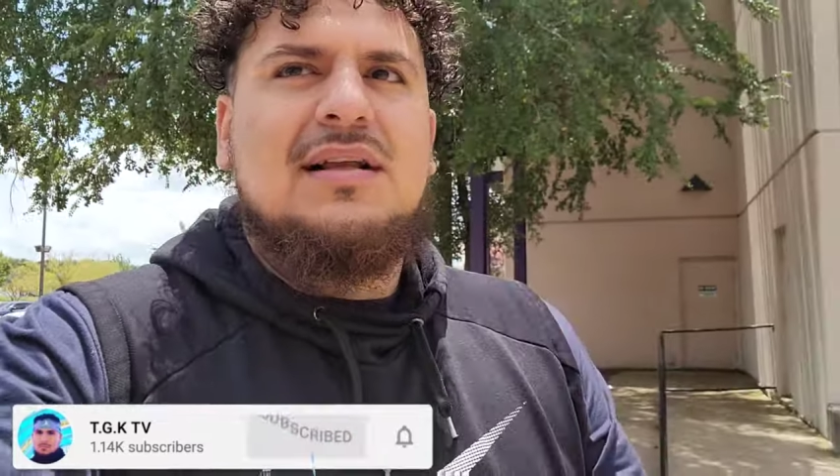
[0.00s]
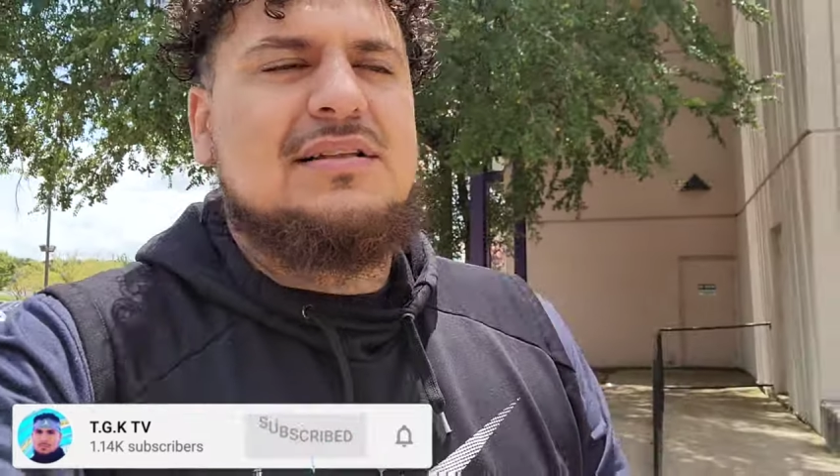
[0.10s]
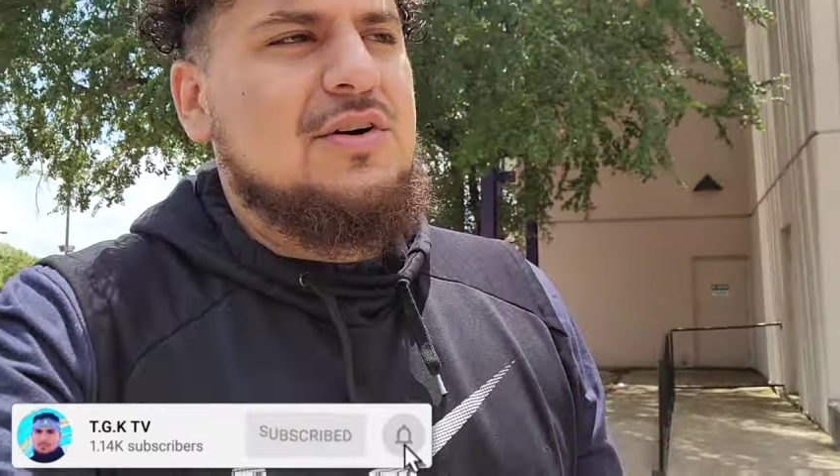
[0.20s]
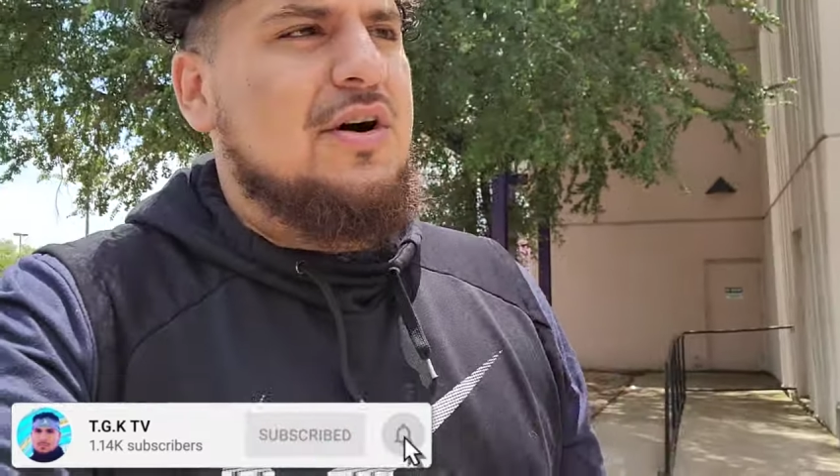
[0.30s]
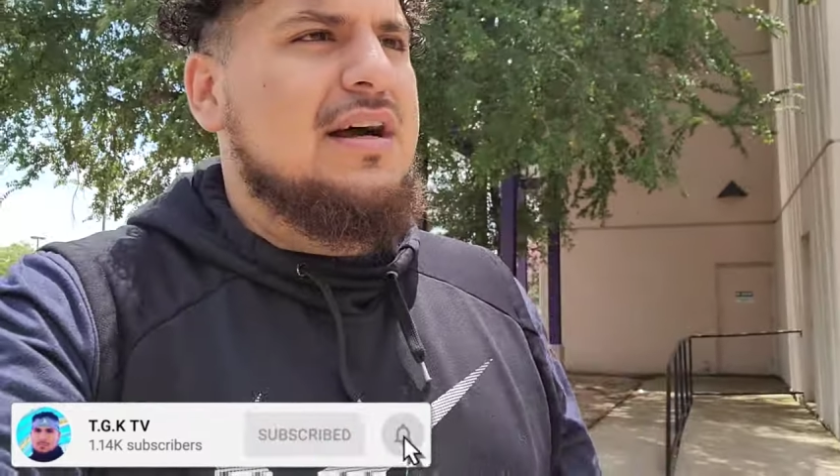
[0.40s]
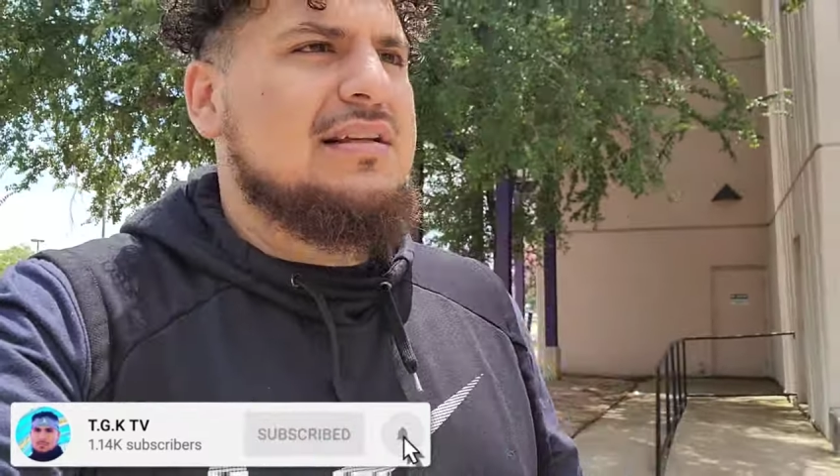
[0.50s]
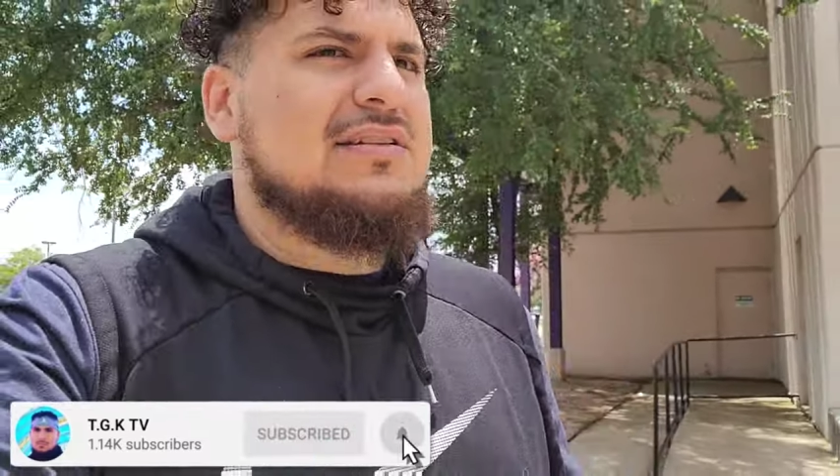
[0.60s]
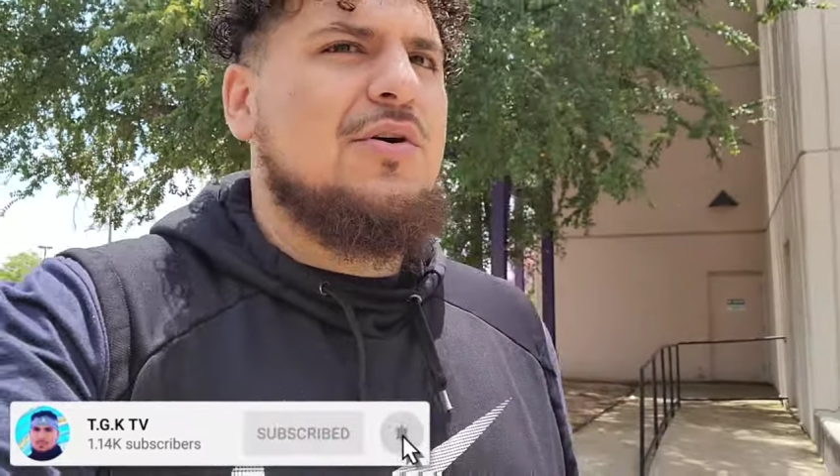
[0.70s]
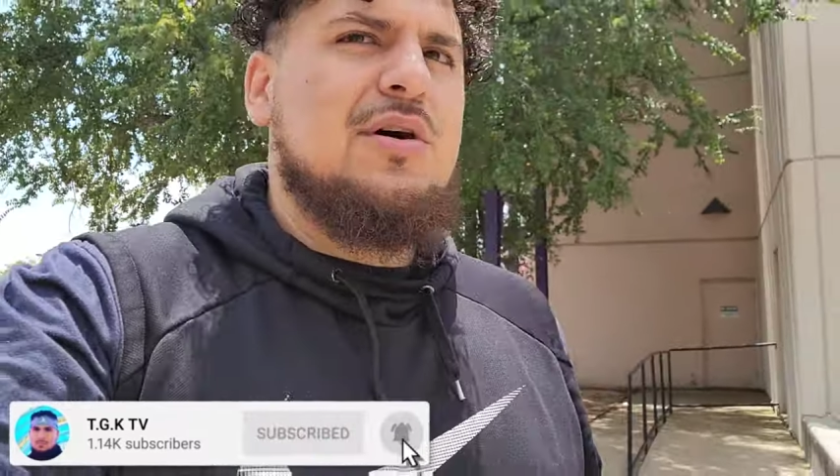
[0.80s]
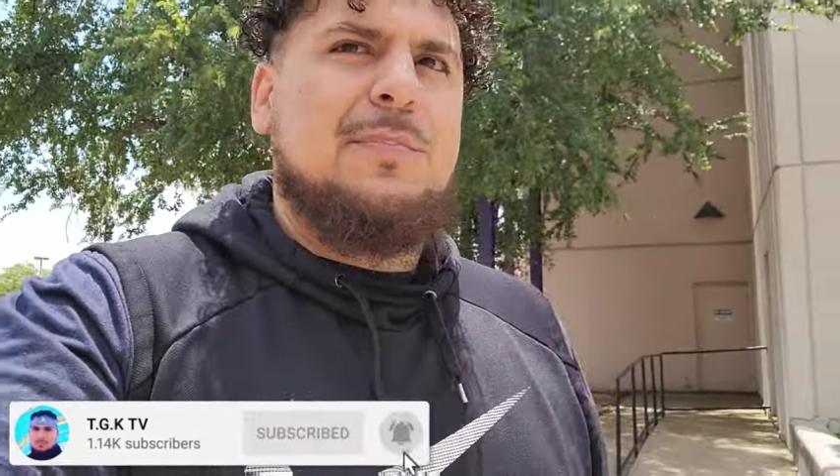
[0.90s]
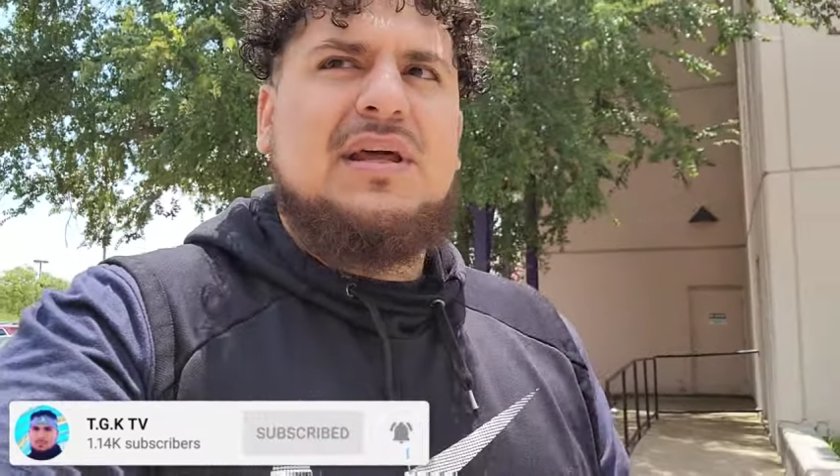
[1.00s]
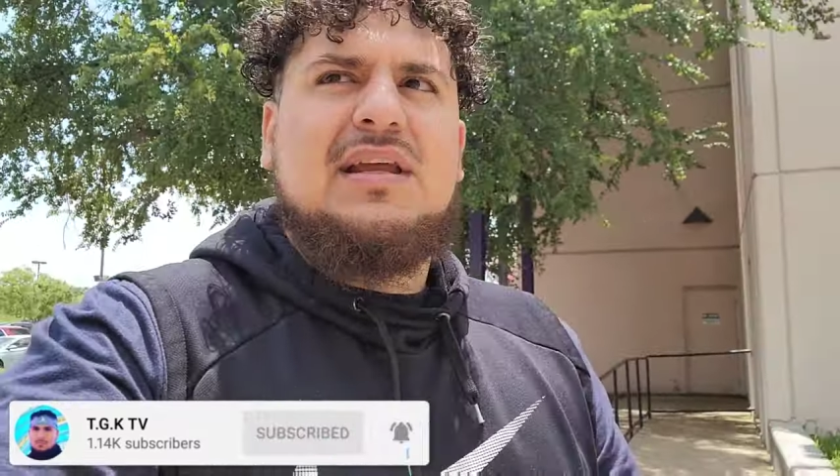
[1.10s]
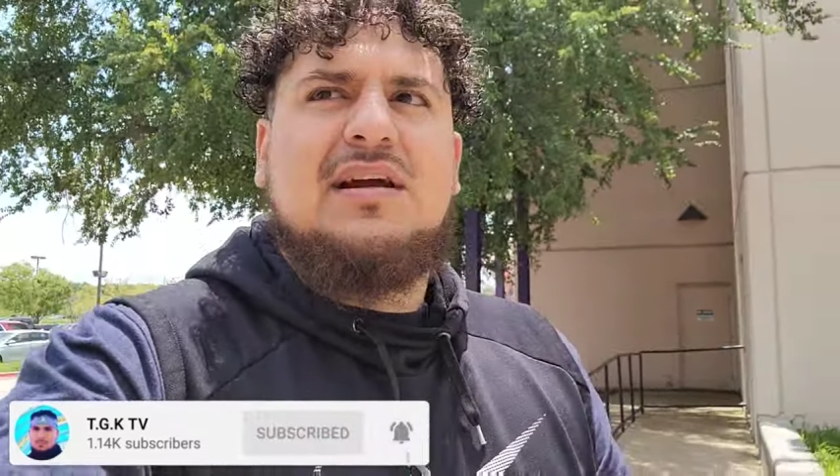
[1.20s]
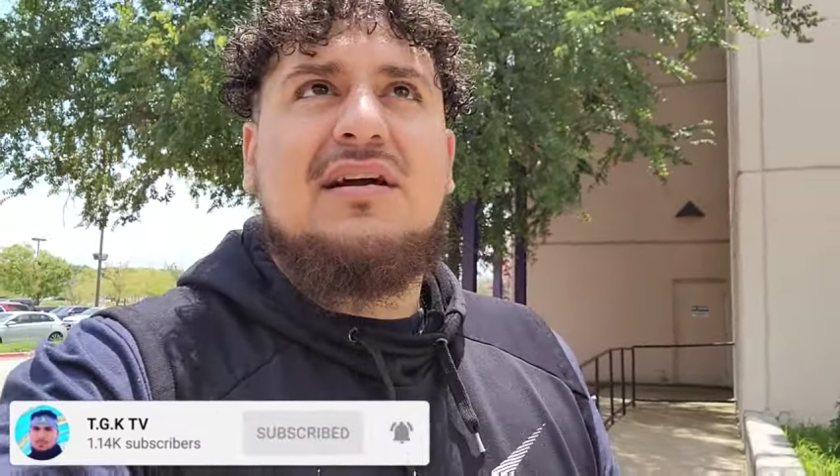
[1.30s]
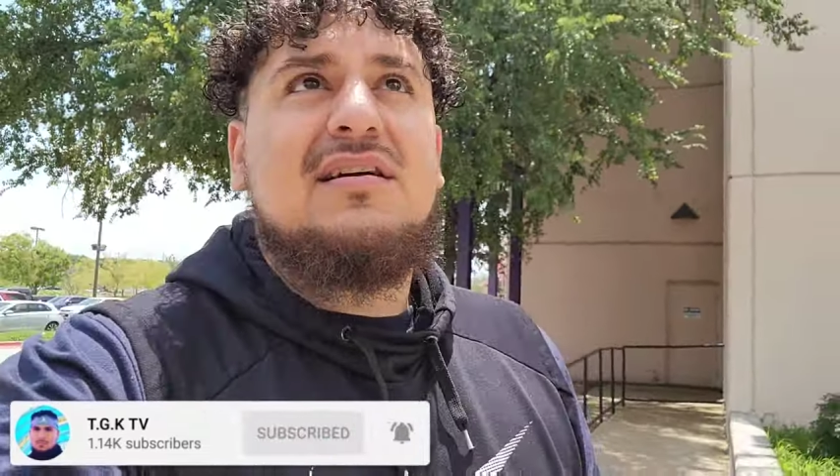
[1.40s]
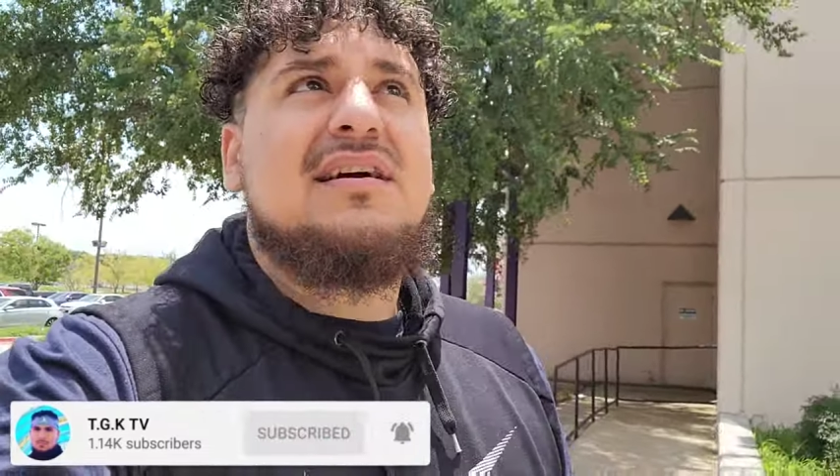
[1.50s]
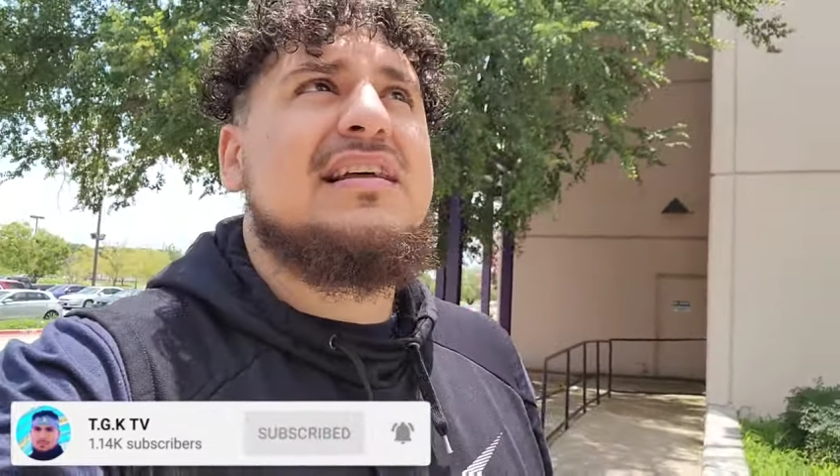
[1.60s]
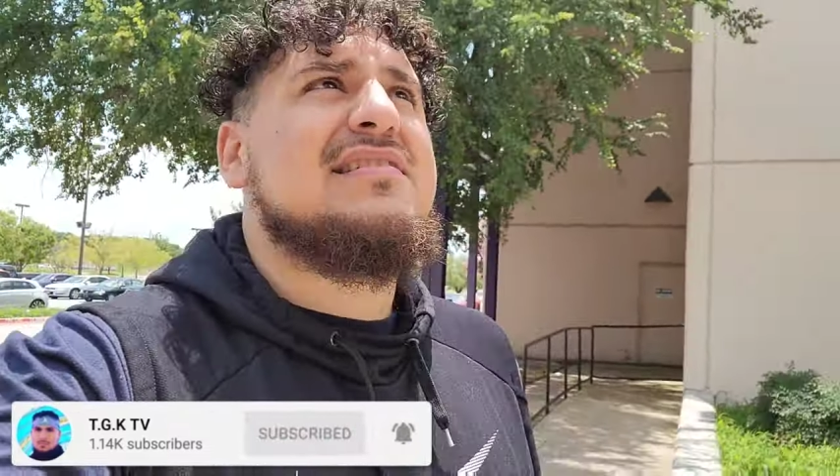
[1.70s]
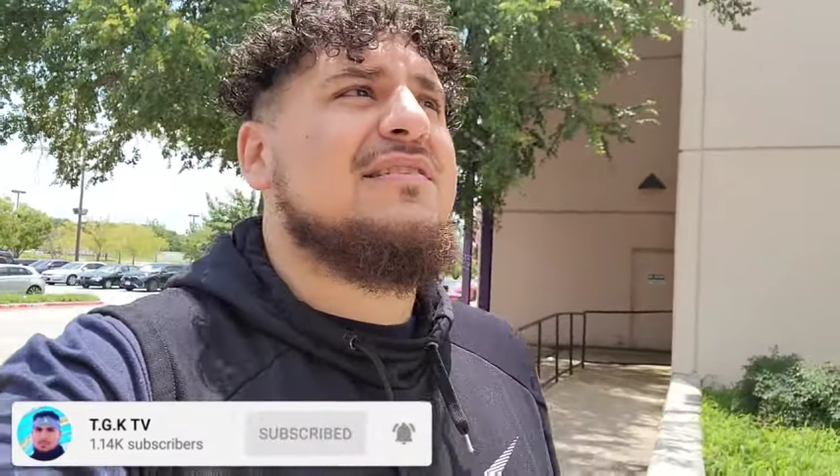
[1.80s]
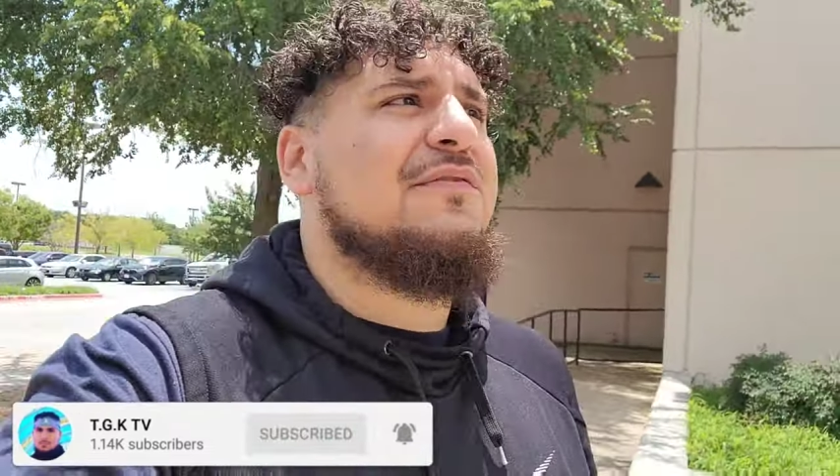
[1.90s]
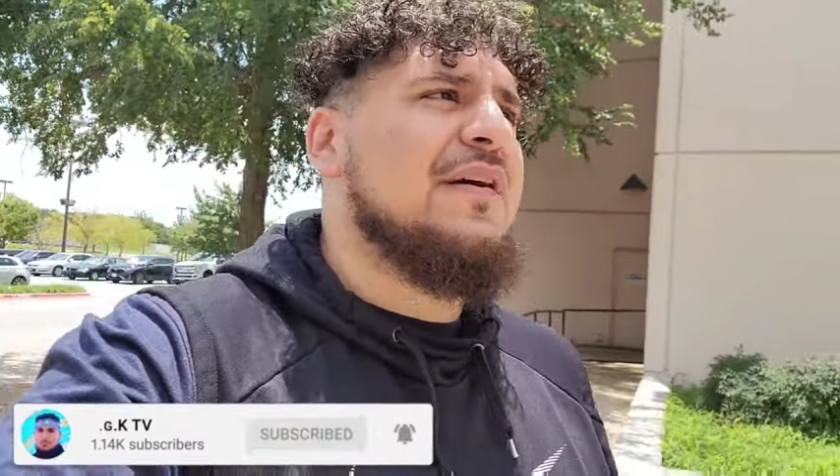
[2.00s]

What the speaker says: let's go ahead, let's go up in here into the